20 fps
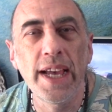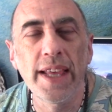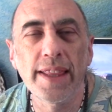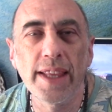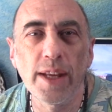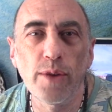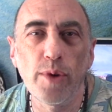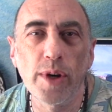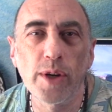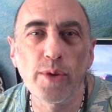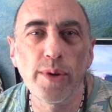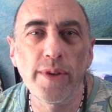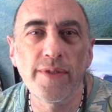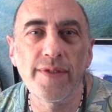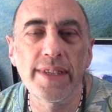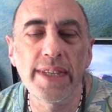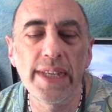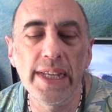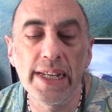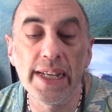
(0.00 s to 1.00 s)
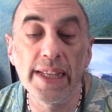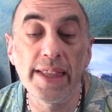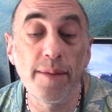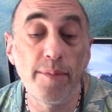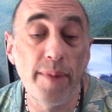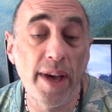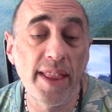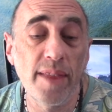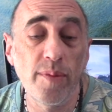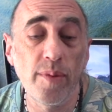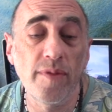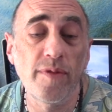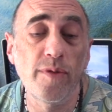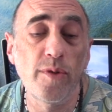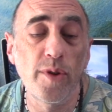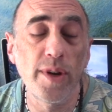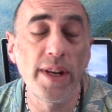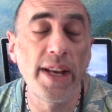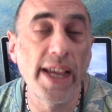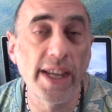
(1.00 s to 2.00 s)
than what we've seen in the month
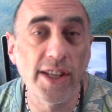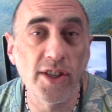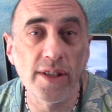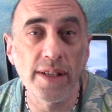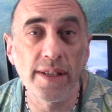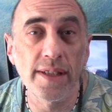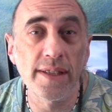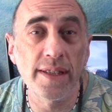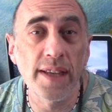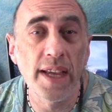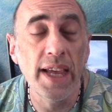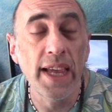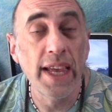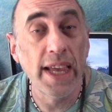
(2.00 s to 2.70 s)
before elections